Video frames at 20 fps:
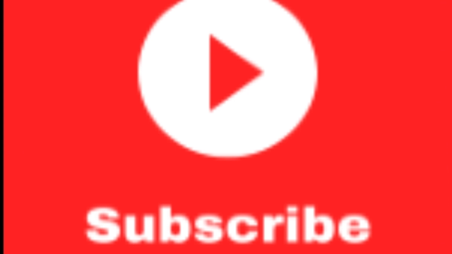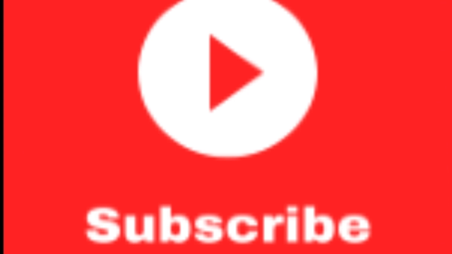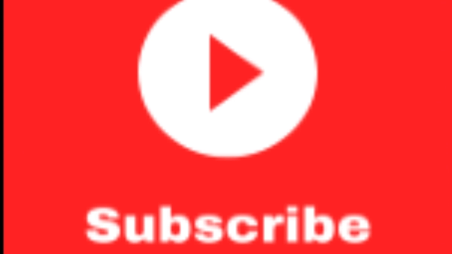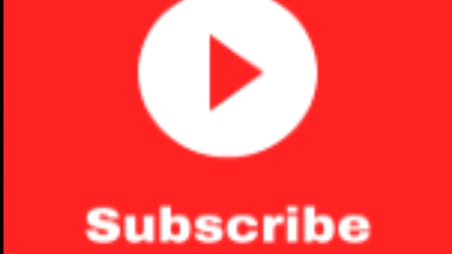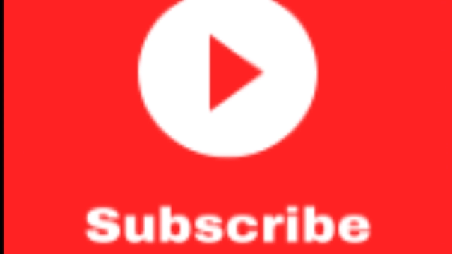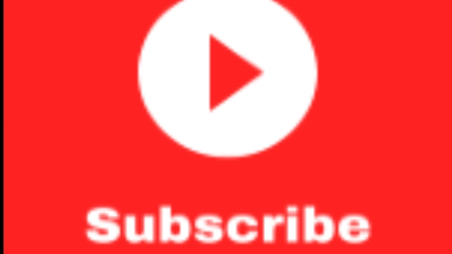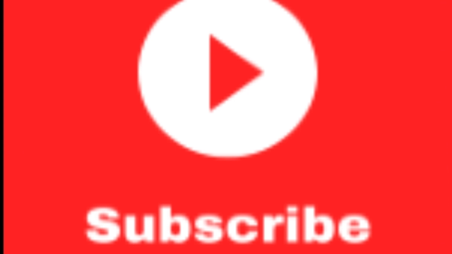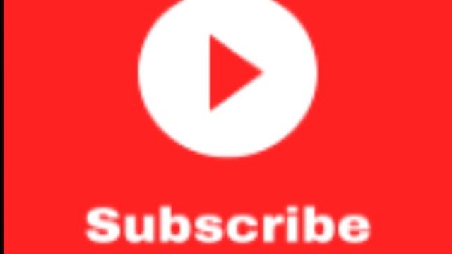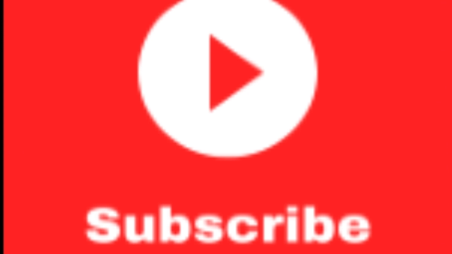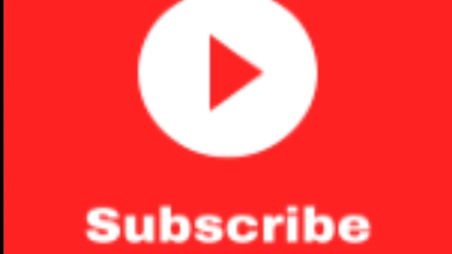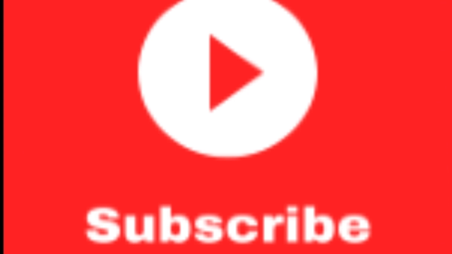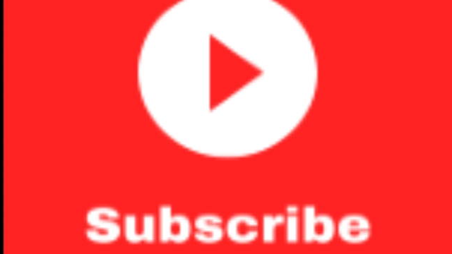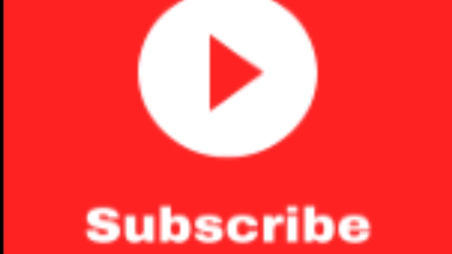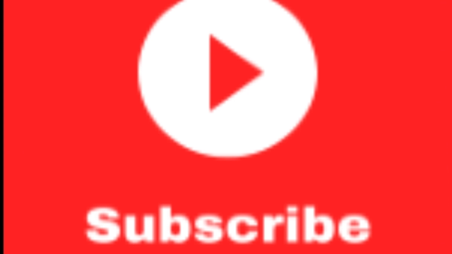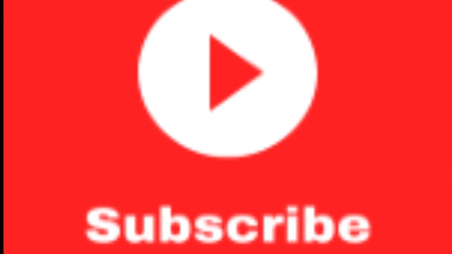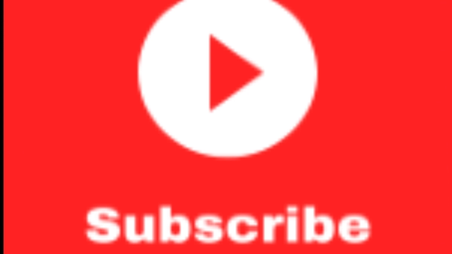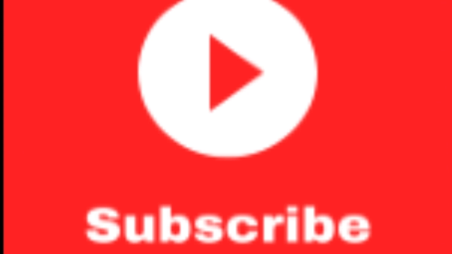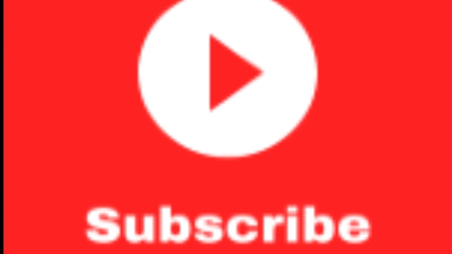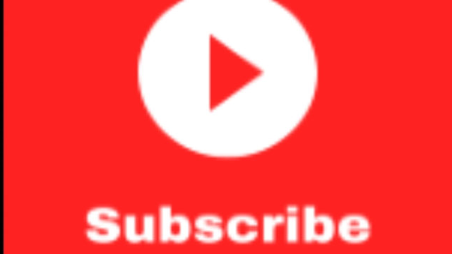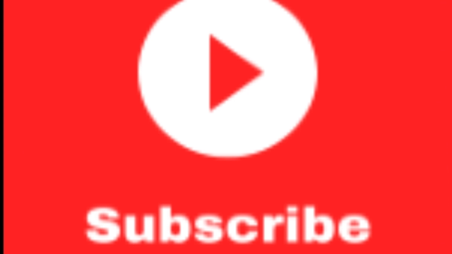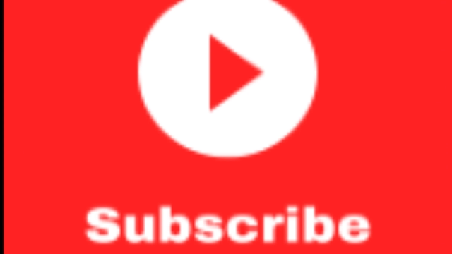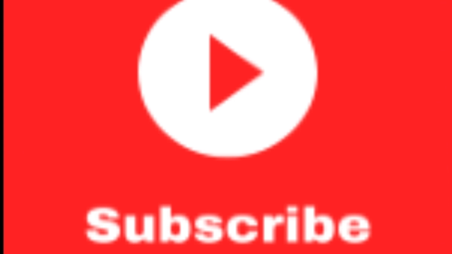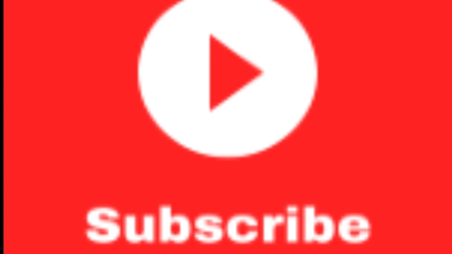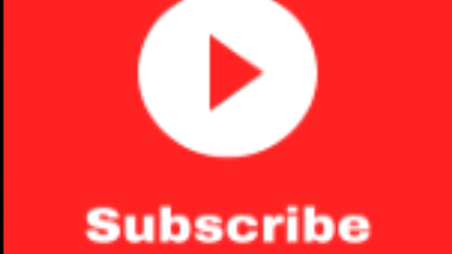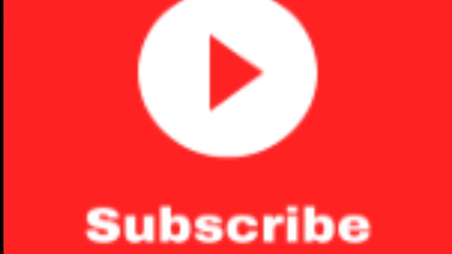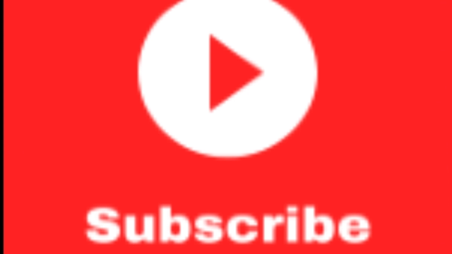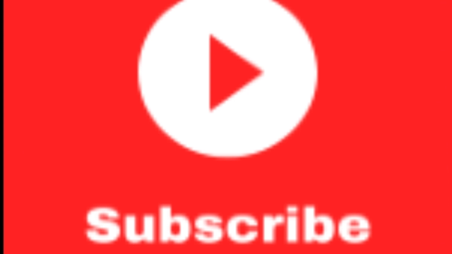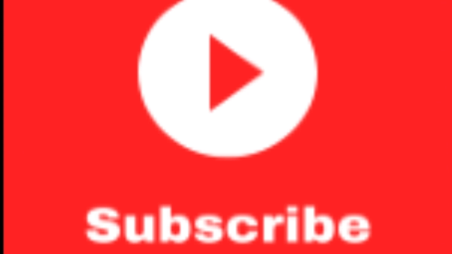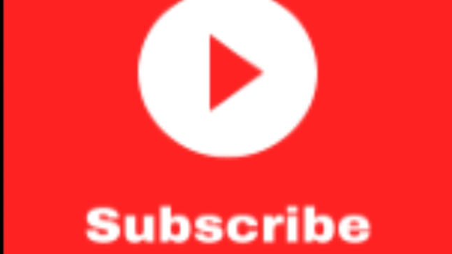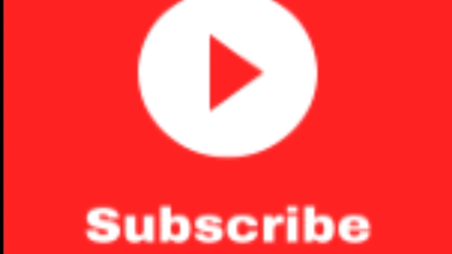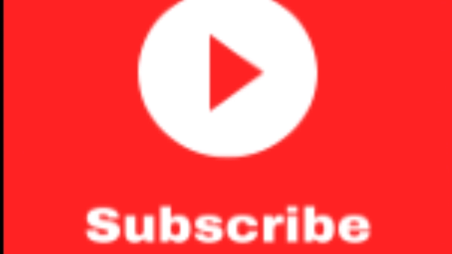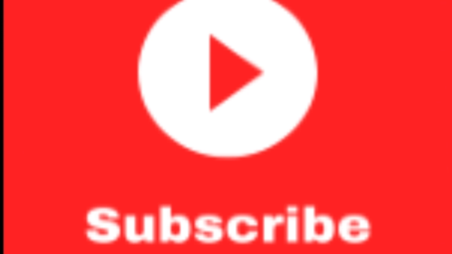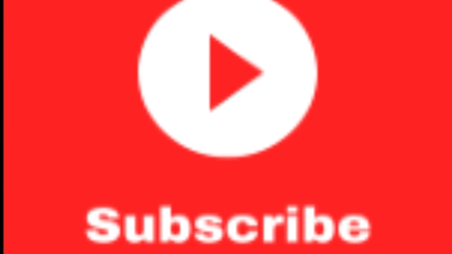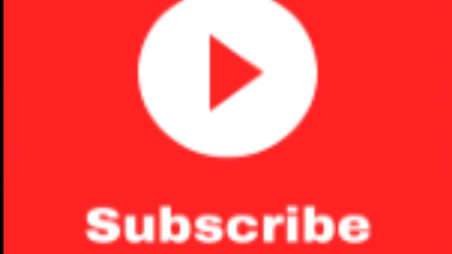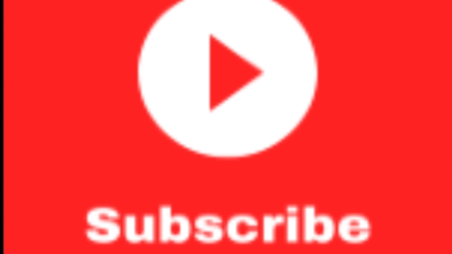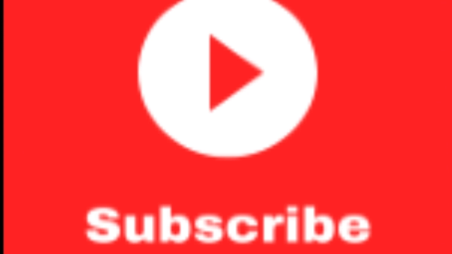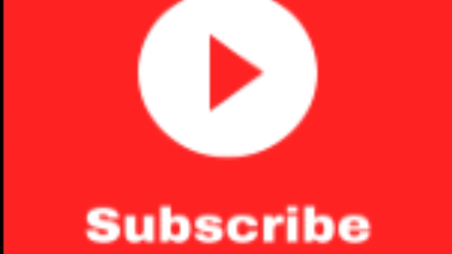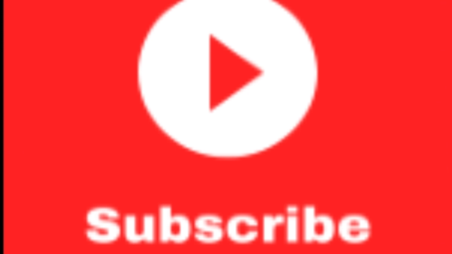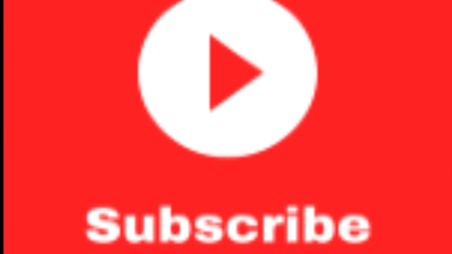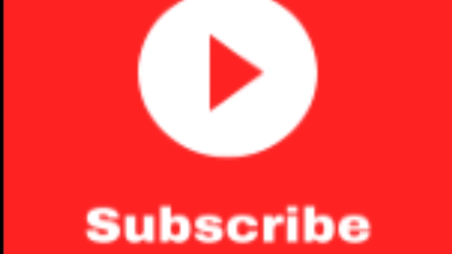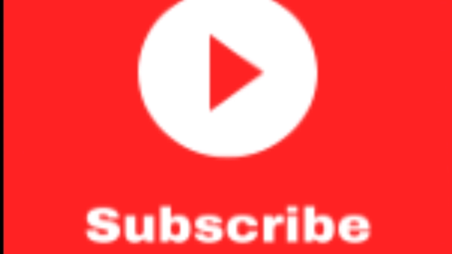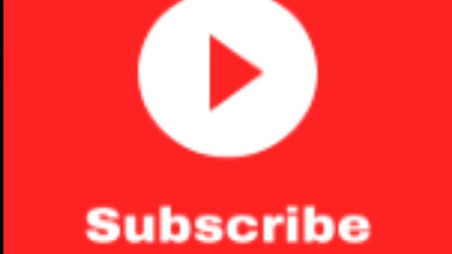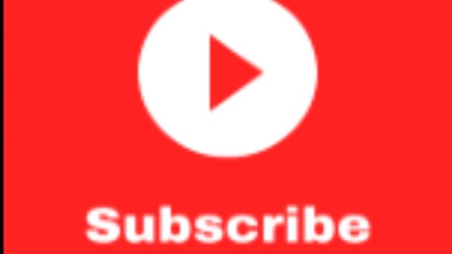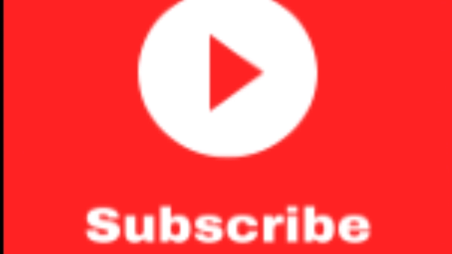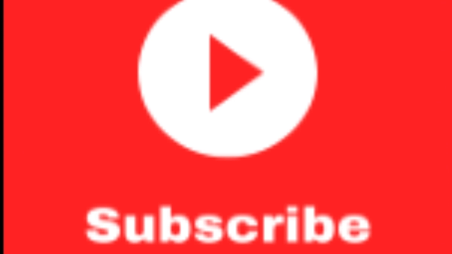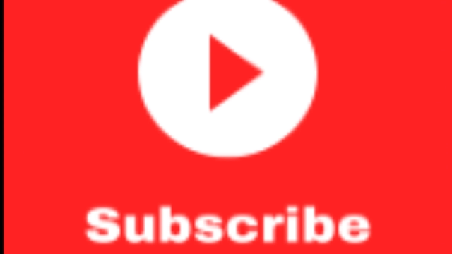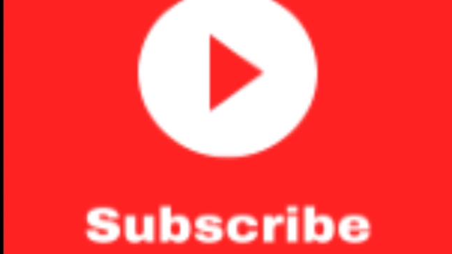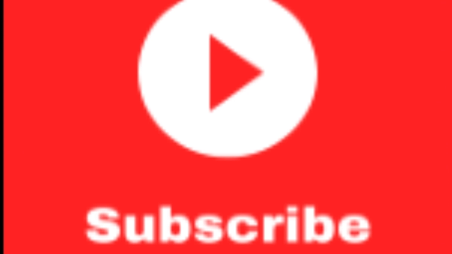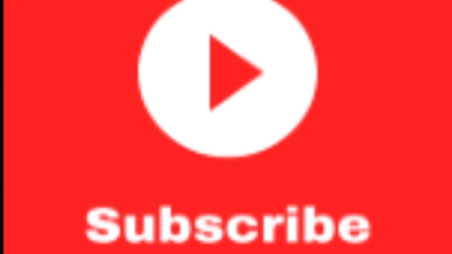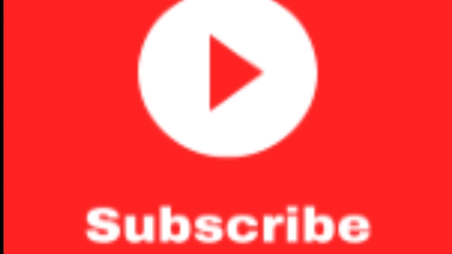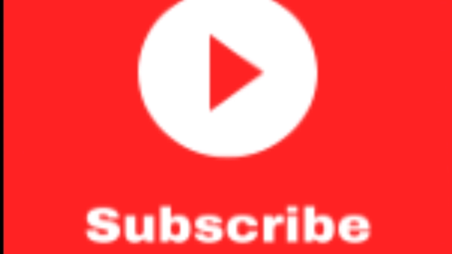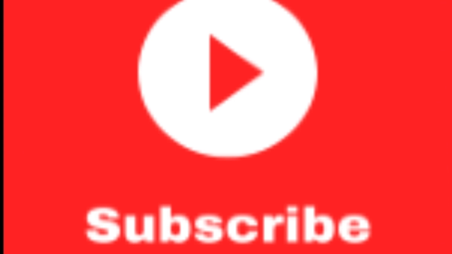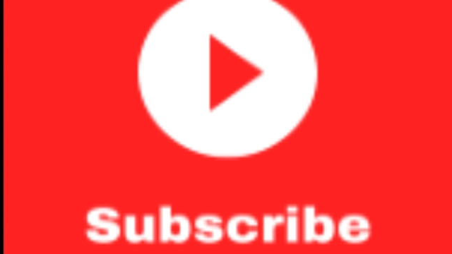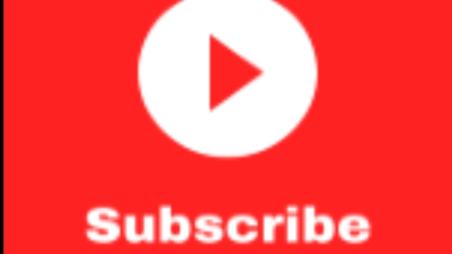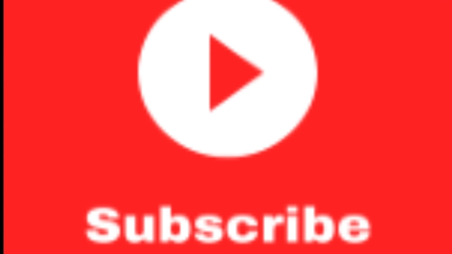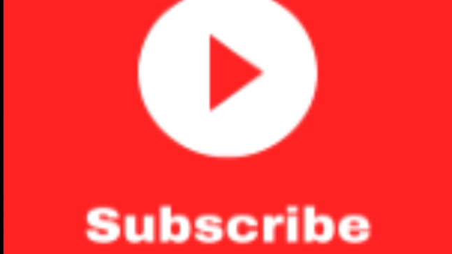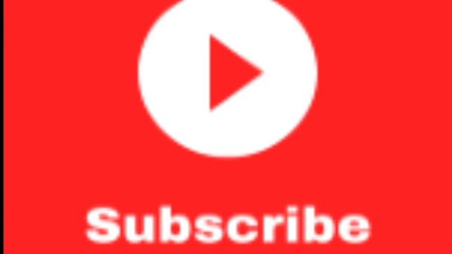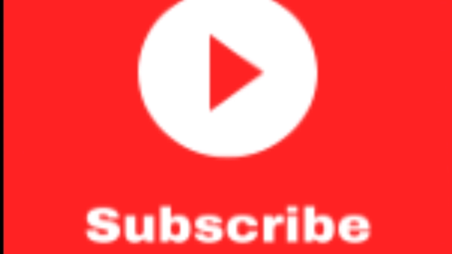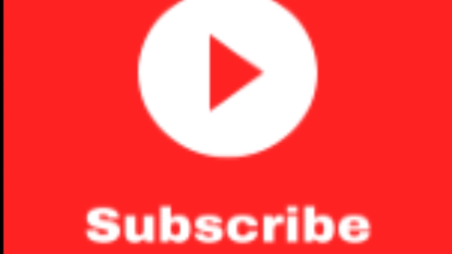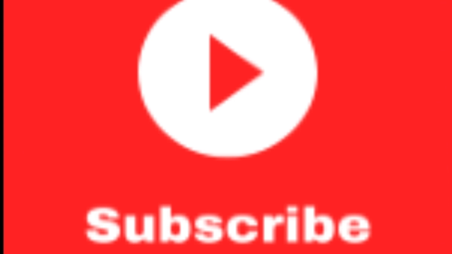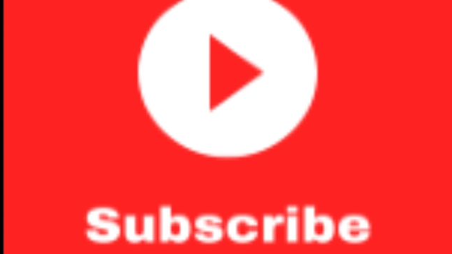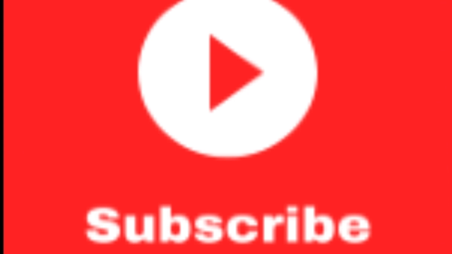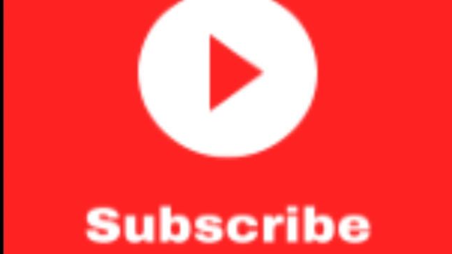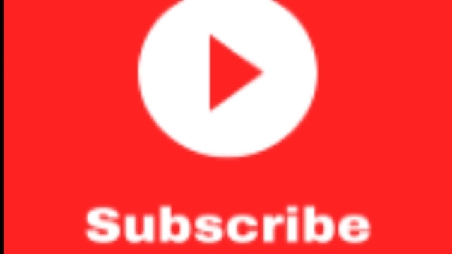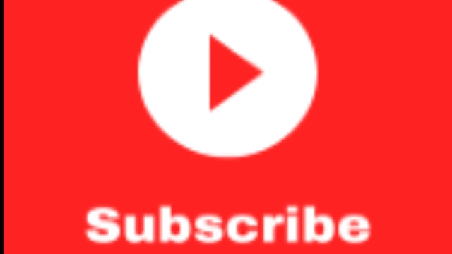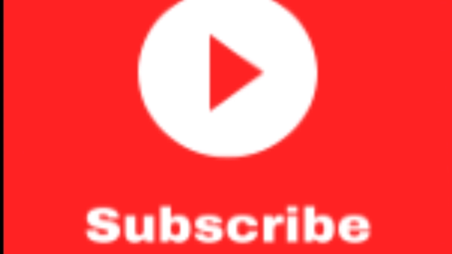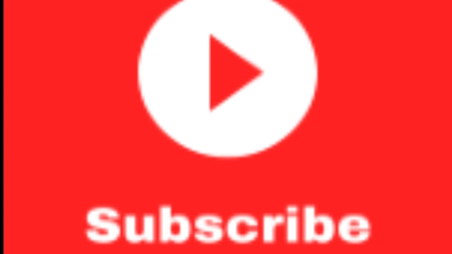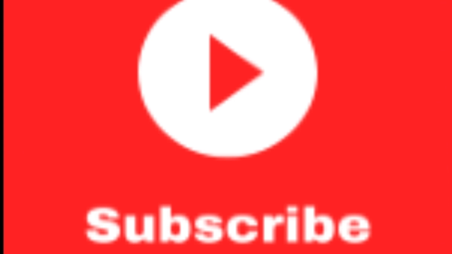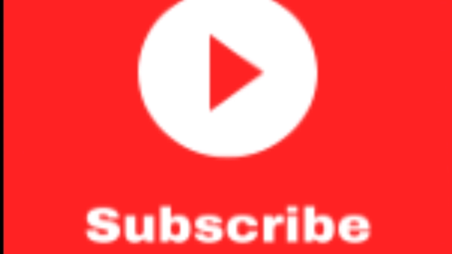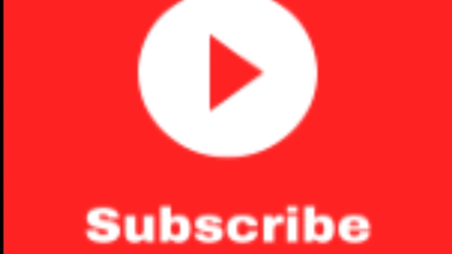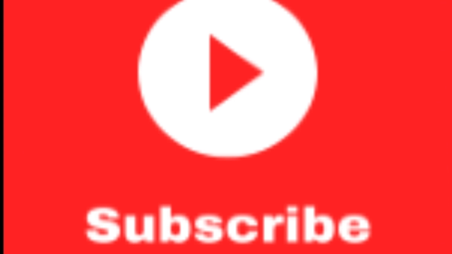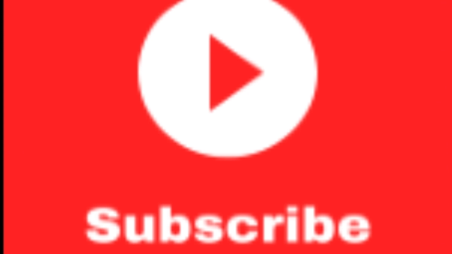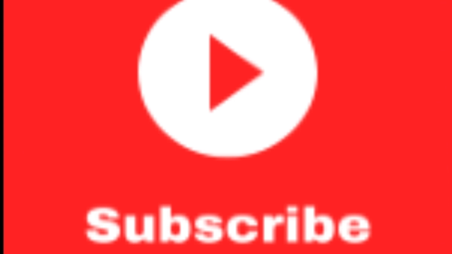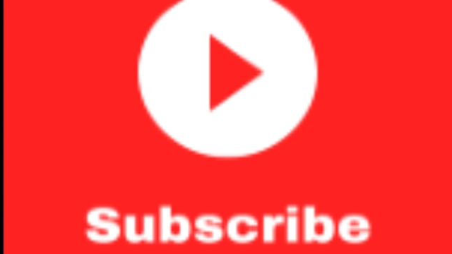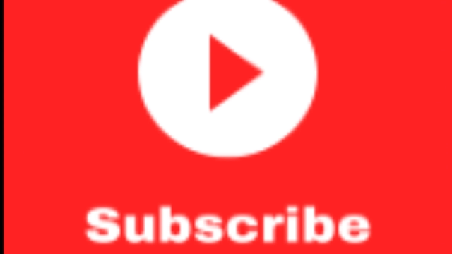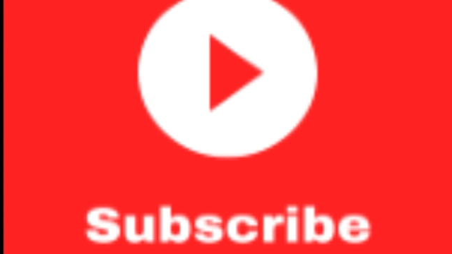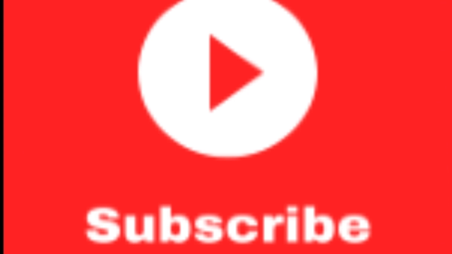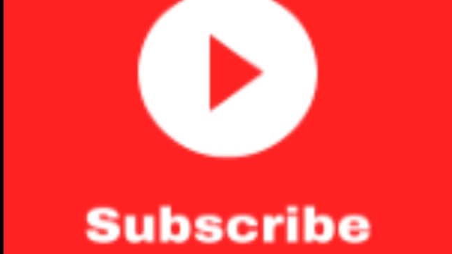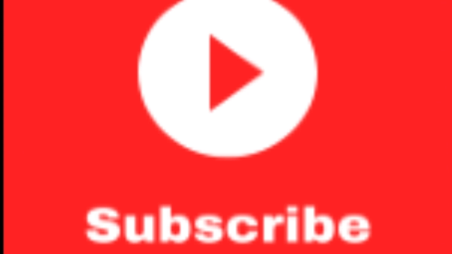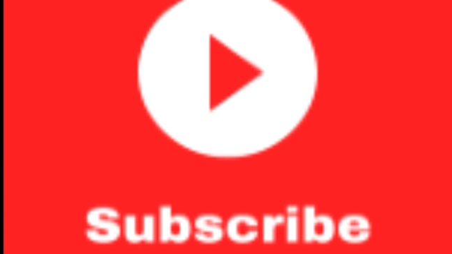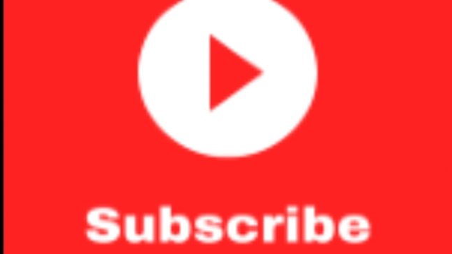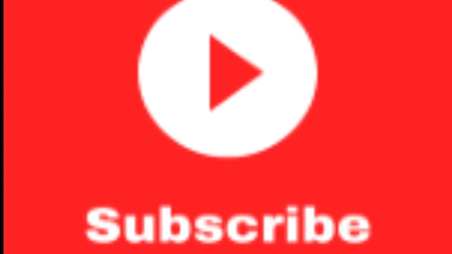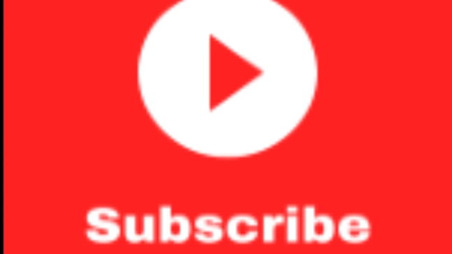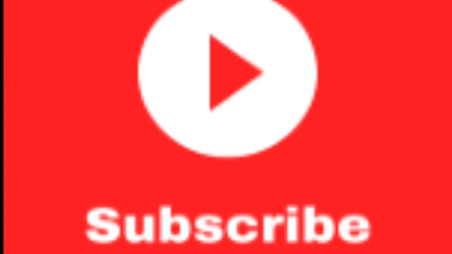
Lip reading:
[unreadable: no face in view]